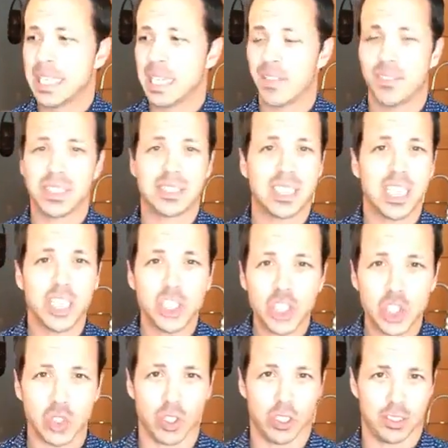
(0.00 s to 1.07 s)
if it's
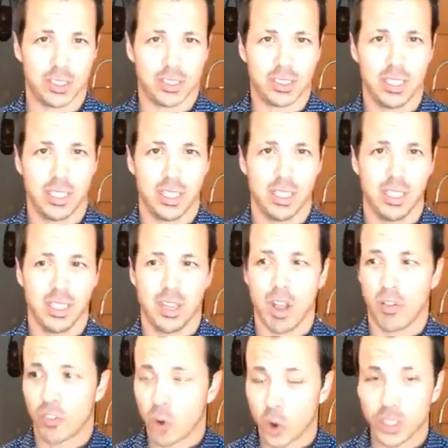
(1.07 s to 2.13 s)
insurance,
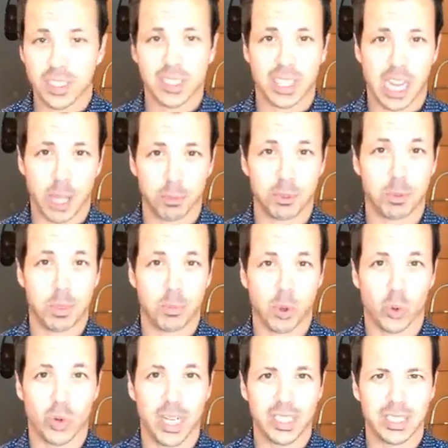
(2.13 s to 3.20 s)
of course it helps
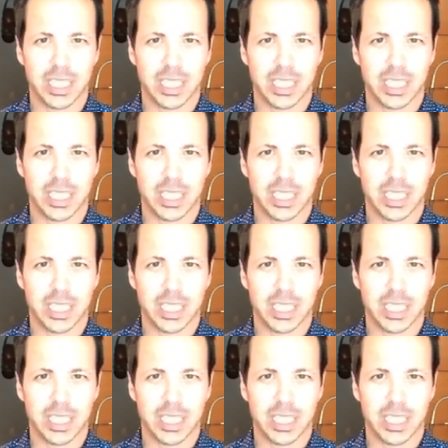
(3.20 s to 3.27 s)
people, right?